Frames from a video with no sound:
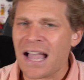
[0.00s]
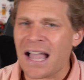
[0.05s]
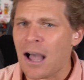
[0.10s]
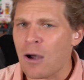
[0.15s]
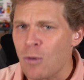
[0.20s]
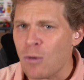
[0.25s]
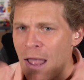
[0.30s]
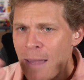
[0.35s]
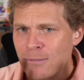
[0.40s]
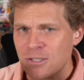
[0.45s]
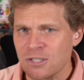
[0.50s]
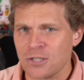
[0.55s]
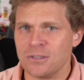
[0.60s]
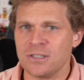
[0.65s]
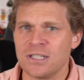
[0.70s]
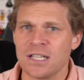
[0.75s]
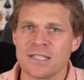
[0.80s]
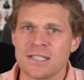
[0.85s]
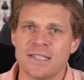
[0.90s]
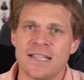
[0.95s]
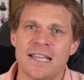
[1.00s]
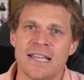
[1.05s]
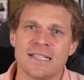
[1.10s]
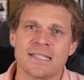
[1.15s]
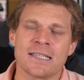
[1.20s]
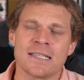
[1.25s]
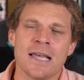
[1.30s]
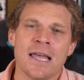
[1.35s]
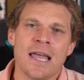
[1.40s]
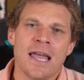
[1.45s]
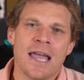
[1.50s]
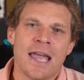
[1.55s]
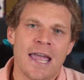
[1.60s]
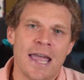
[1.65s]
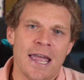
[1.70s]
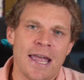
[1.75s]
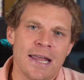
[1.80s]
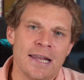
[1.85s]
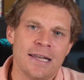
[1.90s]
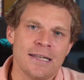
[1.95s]
how Amazon does this,
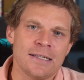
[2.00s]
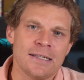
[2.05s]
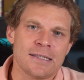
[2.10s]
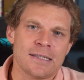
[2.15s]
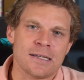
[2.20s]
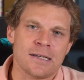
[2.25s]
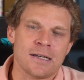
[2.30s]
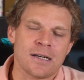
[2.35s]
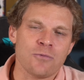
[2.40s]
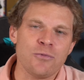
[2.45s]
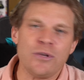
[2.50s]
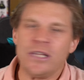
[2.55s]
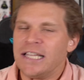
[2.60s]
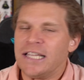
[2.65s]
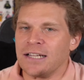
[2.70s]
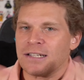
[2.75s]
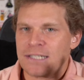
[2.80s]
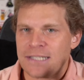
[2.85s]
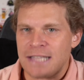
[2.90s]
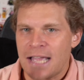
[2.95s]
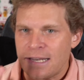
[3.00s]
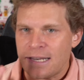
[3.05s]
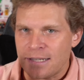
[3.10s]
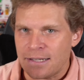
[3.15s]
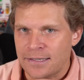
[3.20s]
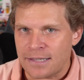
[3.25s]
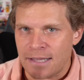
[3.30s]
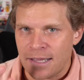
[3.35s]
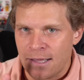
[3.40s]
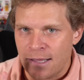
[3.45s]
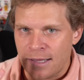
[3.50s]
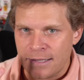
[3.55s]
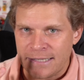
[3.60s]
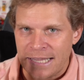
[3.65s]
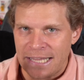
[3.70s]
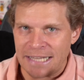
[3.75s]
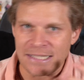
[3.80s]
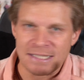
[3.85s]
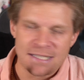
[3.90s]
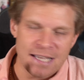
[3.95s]
and uh, really understand the, the,
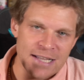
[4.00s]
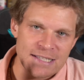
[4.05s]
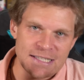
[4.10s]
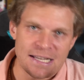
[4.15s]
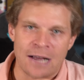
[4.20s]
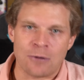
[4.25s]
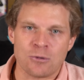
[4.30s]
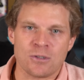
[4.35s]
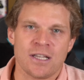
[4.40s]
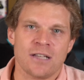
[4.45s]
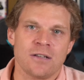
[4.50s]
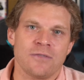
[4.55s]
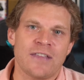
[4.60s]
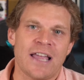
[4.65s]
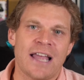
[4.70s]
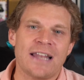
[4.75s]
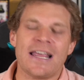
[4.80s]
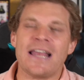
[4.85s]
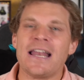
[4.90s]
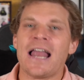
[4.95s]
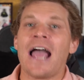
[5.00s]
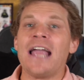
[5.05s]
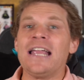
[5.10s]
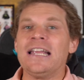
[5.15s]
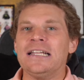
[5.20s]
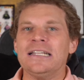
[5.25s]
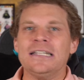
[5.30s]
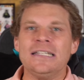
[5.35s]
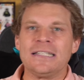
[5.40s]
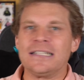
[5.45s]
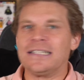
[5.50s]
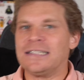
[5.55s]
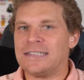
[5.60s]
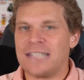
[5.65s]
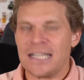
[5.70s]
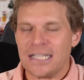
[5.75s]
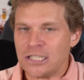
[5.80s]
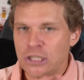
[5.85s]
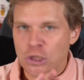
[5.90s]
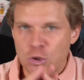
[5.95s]
the insides and outside of that. And I
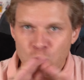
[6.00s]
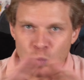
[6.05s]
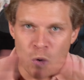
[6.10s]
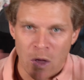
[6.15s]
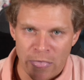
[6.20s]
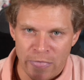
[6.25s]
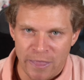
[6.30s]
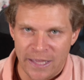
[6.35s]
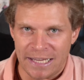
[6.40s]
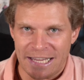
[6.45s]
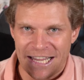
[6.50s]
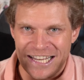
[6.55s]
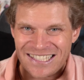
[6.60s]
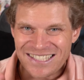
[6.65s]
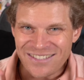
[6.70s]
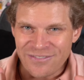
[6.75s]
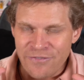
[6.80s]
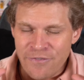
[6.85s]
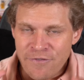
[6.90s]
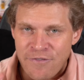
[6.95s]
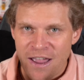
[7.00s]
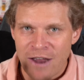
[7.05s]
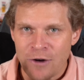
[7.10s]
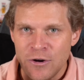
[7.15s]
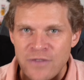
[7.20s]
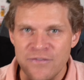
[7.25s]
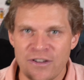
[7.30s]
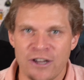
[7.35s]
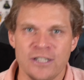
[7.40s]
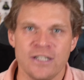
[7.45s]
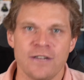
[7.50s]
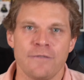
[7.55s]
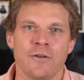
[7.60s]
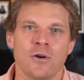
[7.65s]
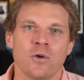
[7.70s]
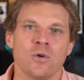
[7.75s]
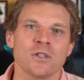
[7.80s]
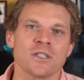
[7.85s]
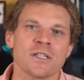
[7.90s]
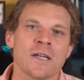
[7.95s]
tell you one thing, it is very, very
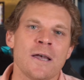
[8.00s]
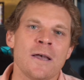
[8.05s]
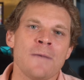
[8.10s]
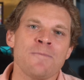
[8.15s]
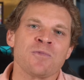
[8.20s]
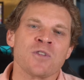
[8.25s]
difficult